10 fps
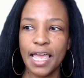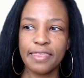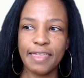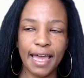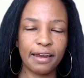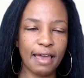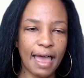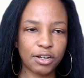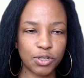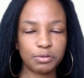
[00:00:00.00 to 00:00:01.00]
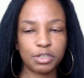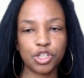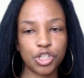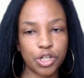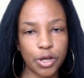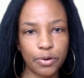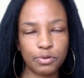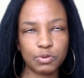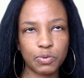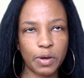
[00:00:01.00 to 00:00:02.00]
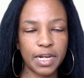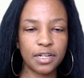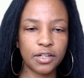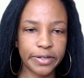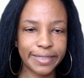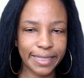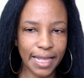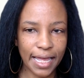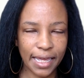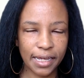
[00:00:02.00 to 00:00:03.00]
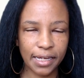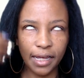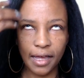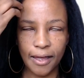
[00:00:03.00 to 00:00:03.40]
that actually shows what it looks like